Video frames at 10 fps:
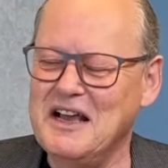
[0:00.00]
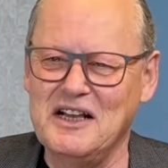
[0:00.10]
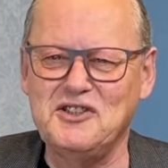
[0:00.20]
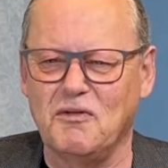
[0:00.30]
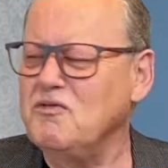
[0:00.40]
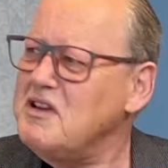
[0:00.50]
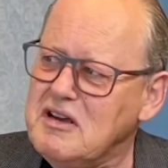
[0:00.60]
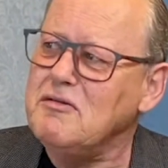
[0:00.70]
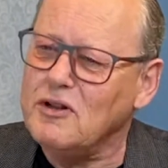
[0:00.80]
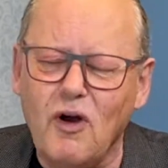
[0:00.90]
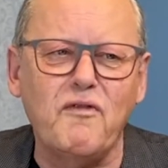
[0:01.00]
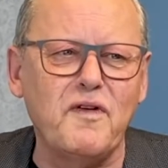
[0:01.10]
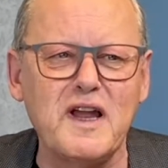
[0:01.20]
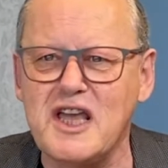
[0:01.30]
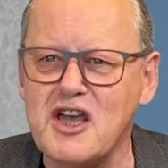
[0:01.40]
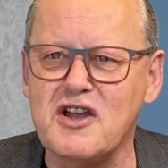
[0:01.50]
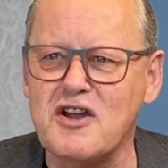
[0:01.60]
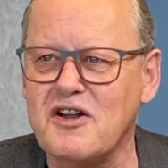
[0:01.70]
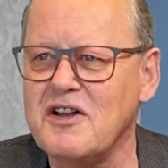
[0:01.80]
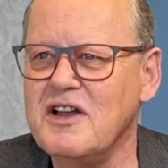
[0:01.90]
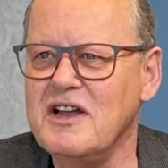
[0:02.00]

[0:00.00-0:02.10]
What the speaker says: And so, yeah, we'll go for a year,